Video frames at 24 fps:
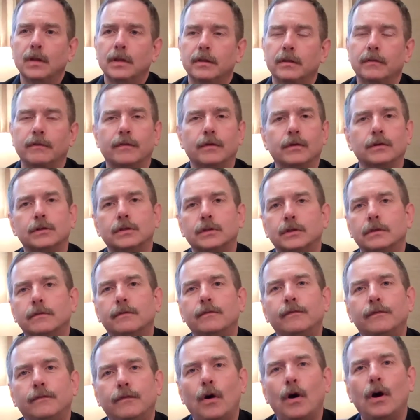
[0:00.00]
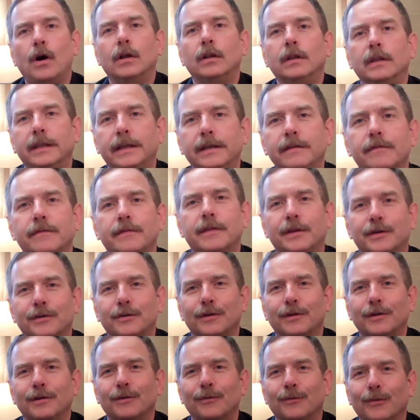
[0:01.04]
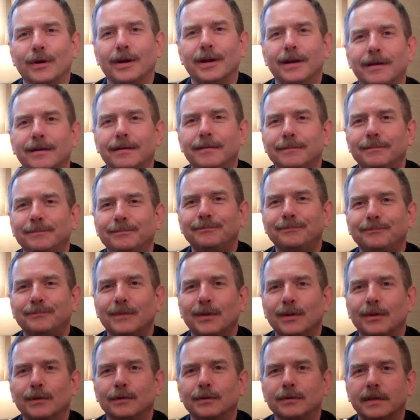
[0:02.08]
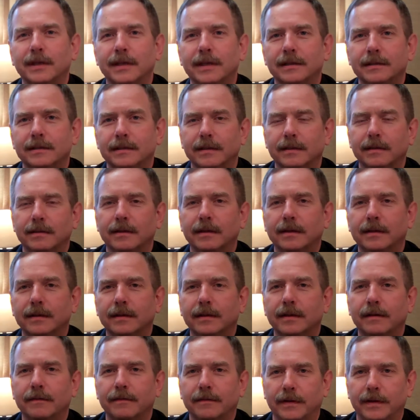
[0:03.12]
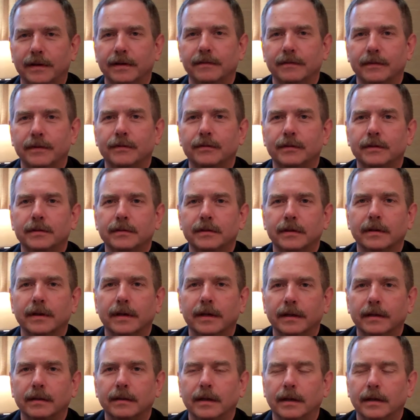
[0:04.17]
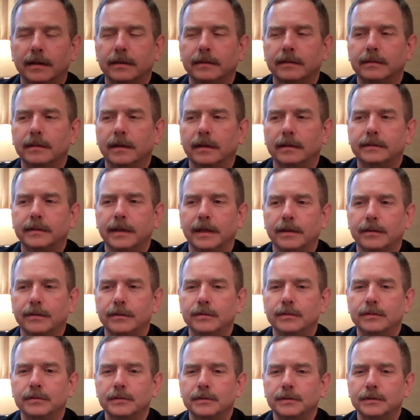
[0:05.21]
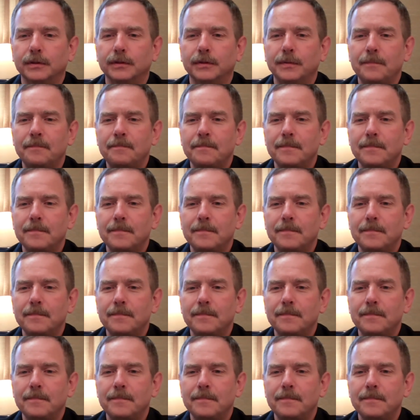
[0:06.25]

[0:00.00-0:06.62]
the first fall leaf that turned red, those things I find of interest, and I'll take those. So